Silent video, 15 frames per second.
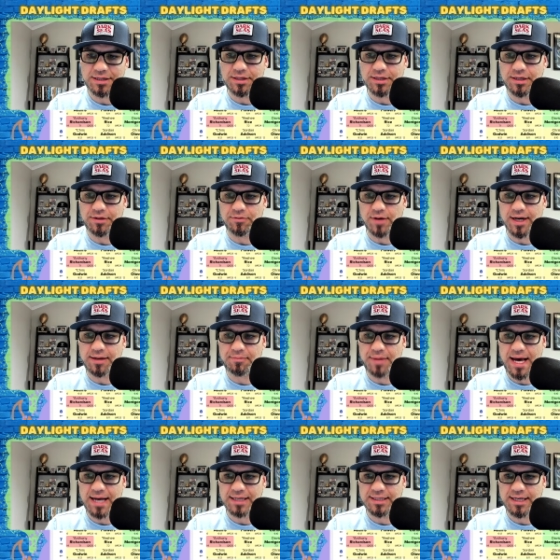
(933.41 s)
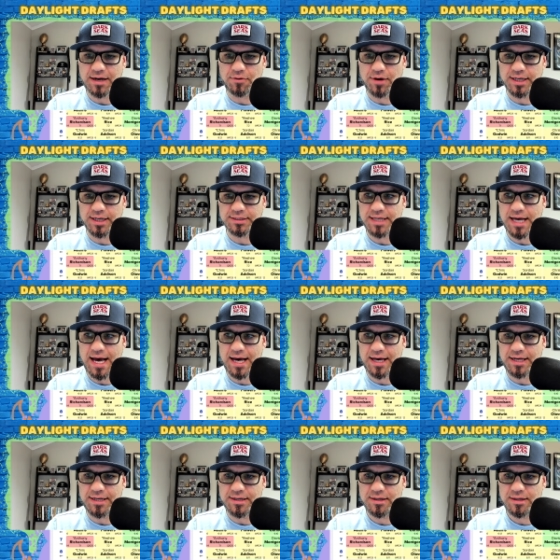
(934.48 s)
the running back that I wanted to
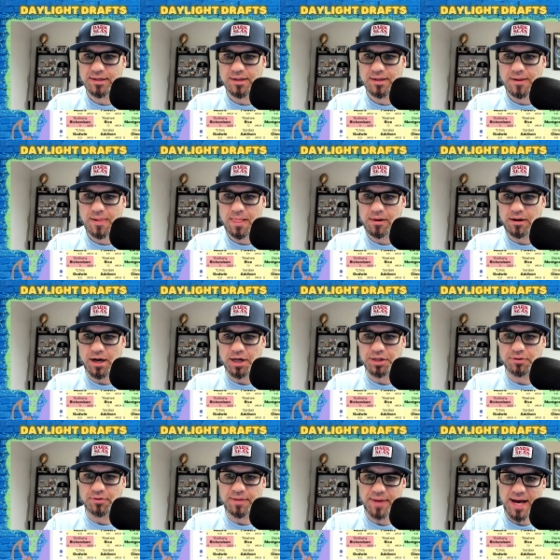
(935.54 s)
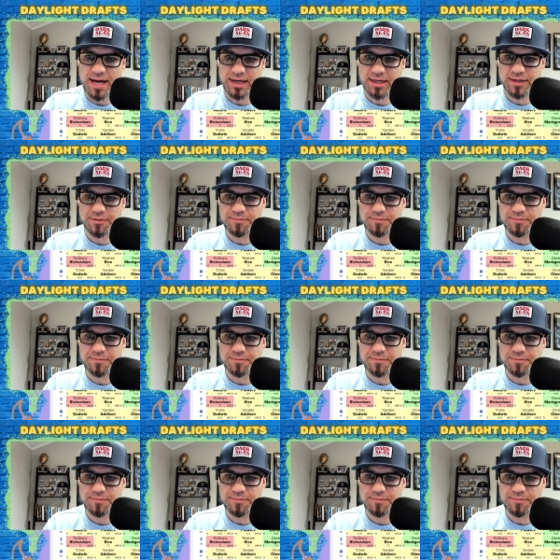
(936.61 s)
add on the way back.